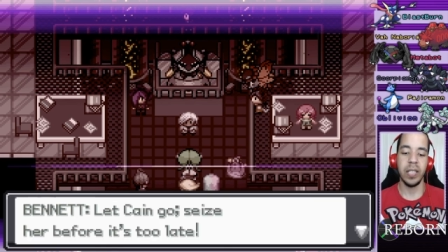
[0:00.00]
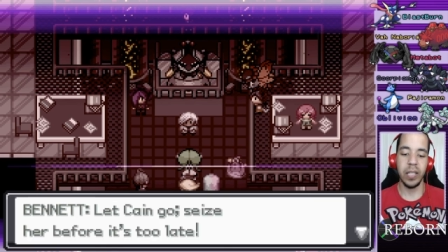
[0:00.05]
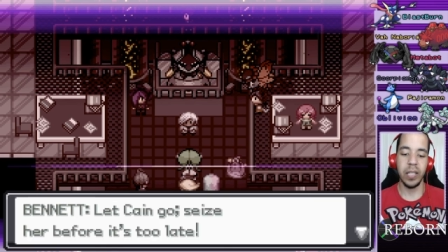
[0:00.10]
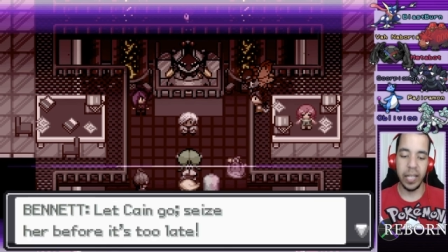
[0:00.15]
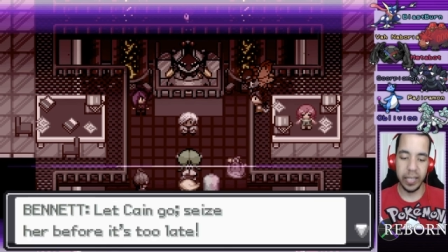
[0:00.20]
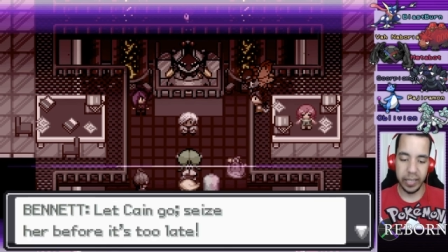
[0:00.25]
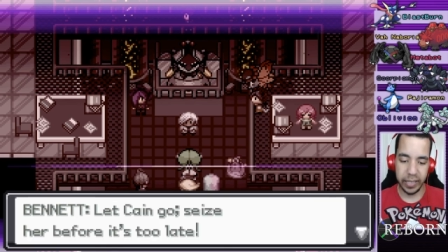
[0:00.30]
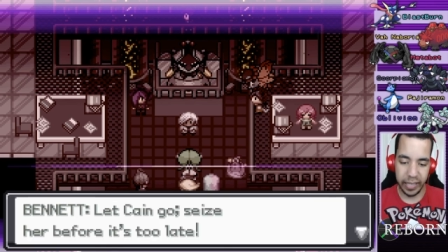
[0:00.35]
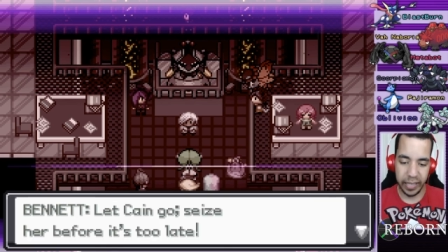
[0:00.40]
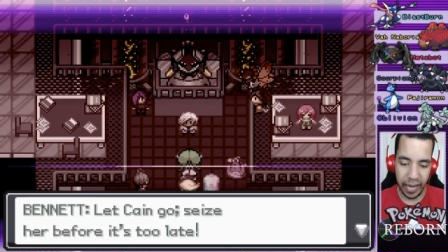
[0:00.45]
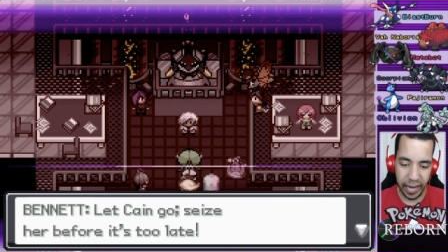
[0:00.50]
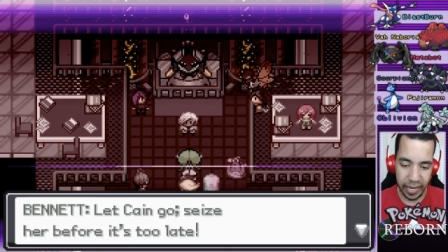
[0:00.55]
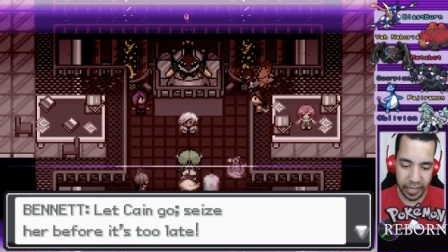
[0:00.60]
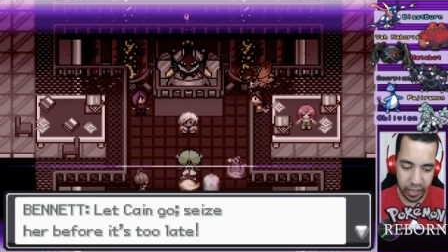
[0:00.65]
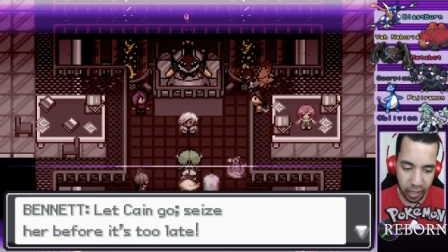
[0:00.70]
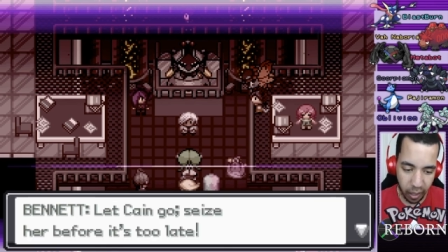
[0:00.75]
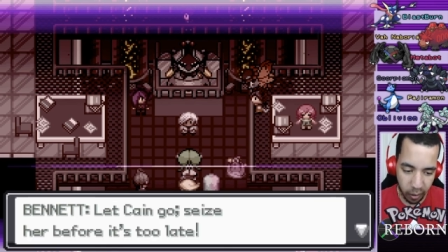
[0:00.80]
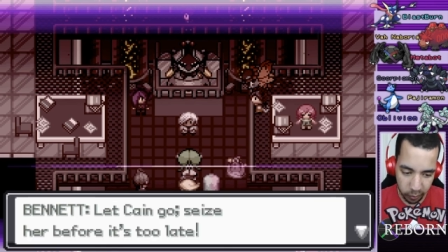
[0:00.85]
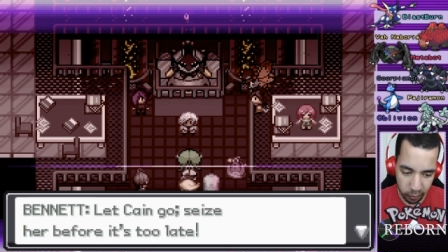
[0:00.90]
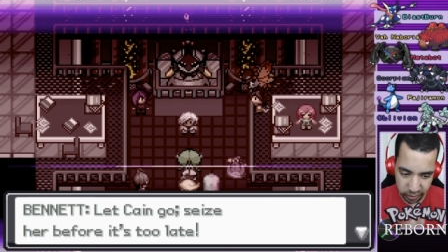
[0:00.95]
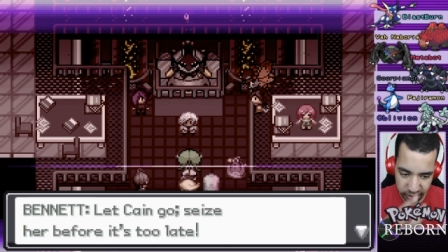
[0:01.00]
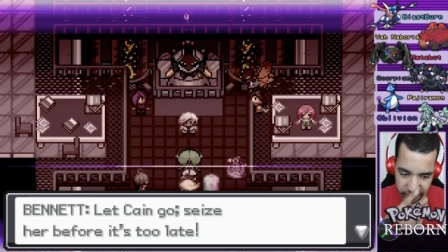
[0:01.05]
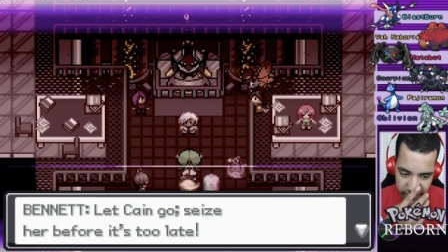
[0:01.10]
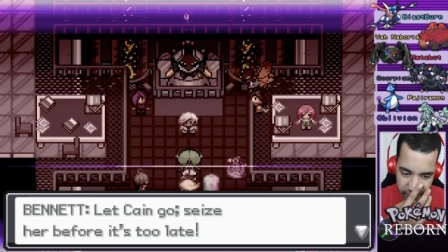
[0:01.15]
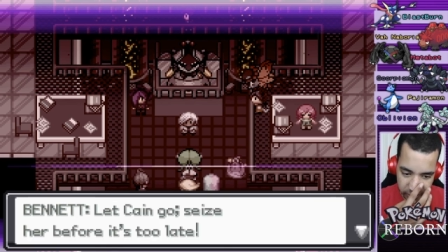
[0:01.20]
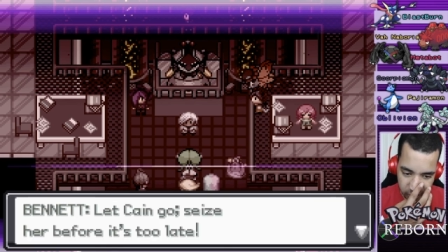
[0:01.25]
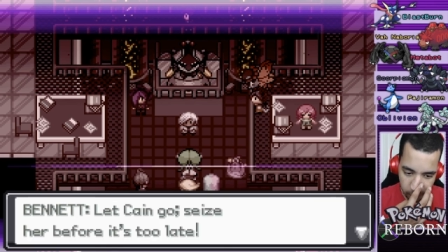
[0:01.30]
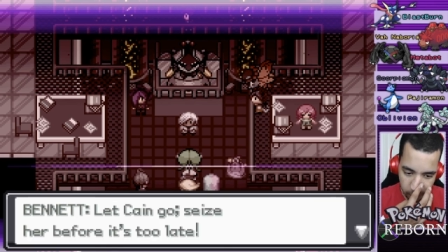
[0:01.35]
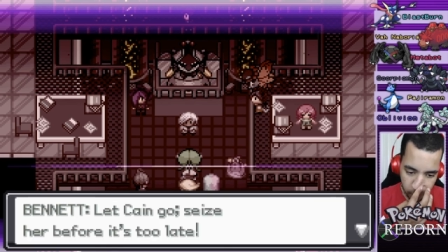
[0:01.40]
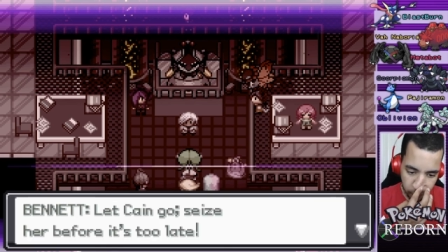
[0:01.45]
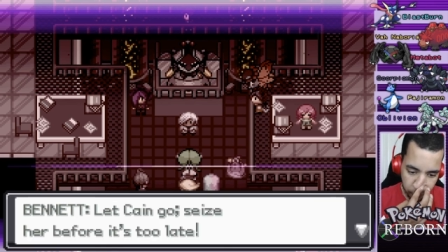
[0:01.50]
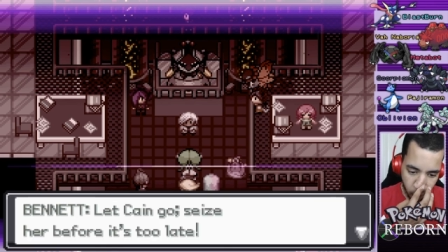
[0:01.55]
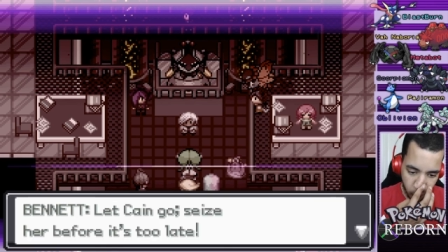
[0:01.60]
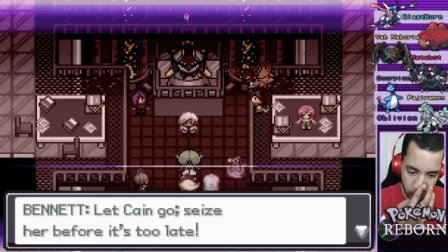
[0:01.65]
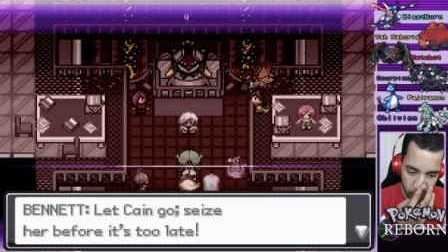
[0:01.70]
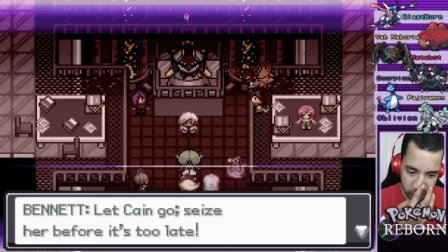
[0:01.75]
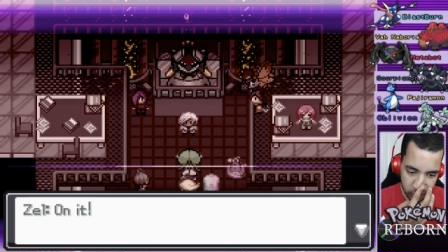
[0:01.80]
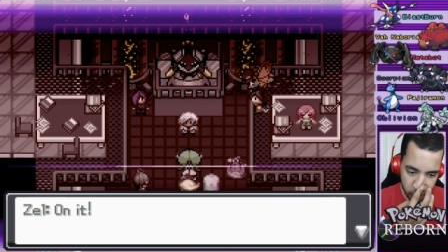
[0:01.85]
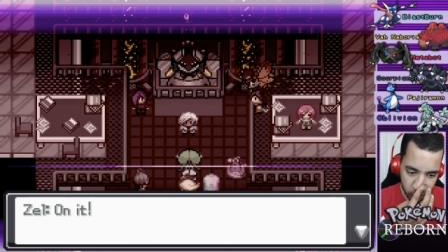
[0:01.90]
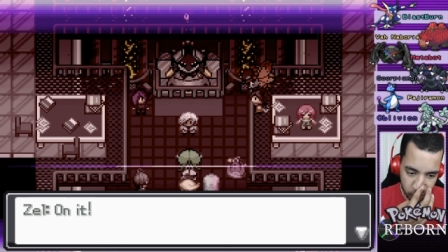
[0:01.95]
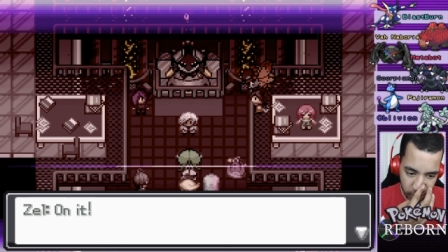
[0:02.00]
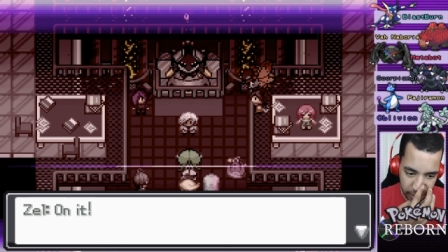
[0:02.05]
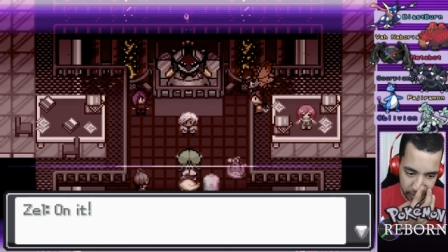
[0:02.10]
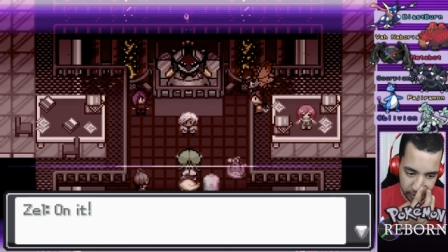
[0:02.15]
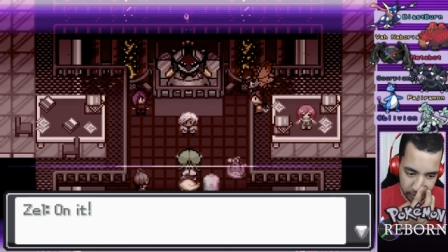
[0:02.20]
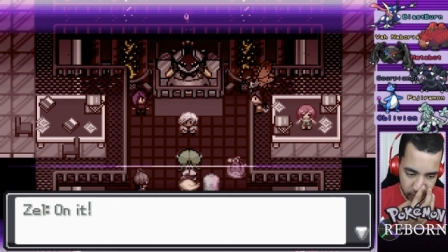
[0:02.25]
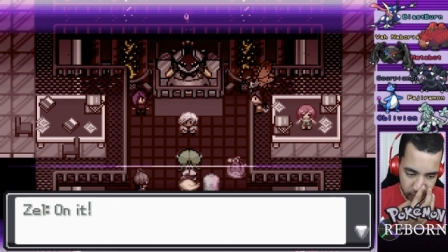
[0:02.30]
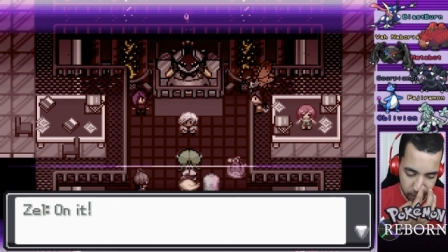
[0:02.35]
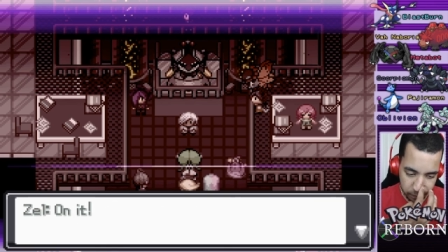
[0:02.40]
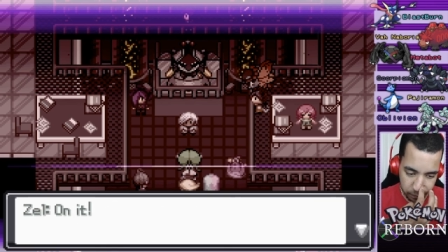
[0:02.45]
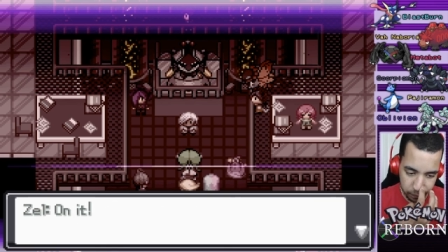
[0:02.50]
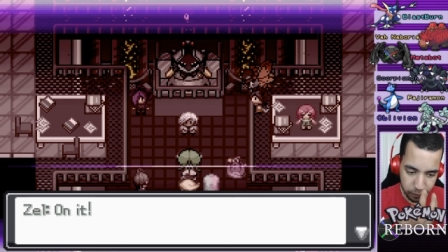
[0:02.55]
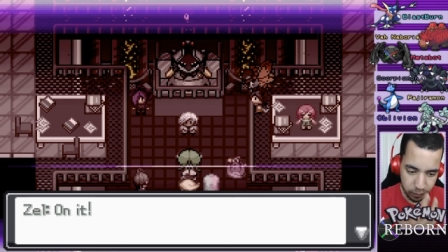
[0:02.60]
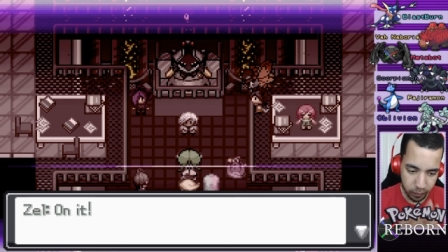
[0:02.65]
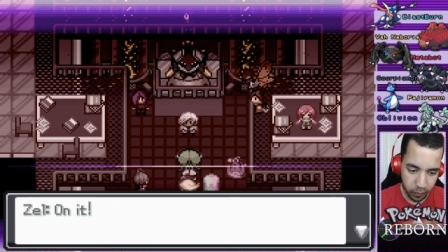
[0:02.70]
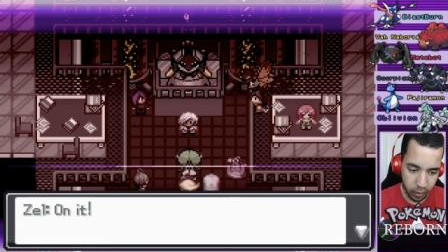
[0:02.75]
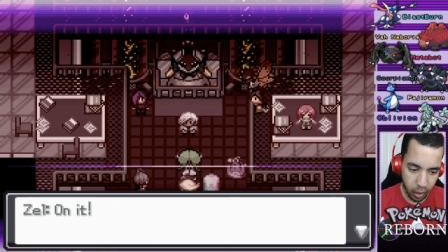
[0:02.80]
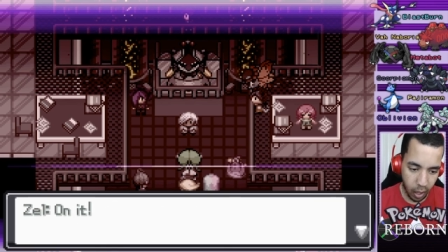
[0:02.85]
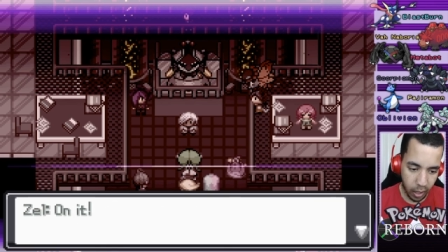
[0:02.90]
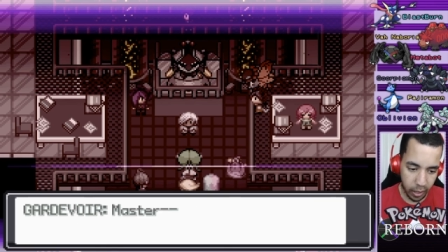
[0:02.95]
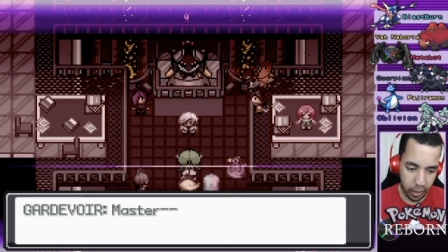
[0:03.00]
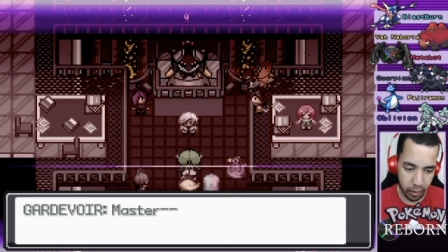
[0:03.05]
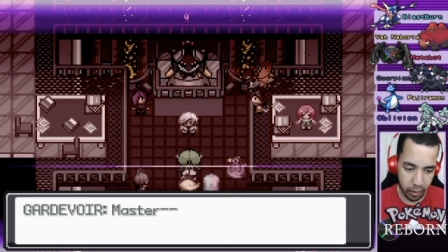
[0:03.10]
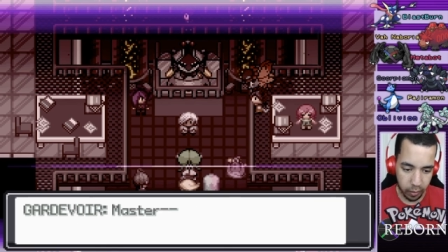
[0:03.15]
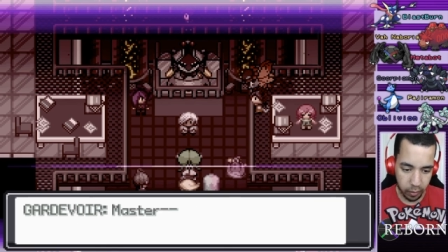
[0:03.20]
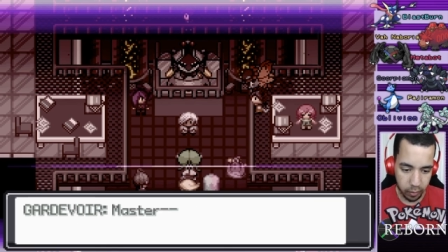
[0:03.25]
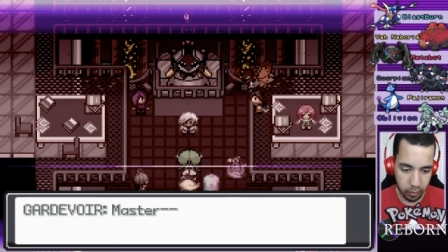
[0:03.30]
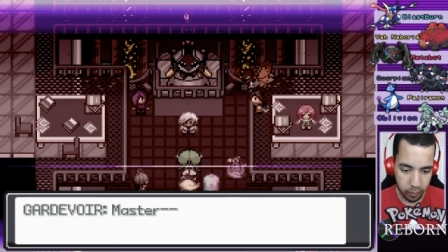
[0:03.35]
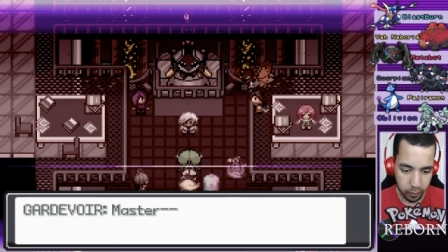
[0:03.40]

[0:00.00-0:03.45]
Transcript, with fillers: Let Kane go, Caesar, before it's too late. On it.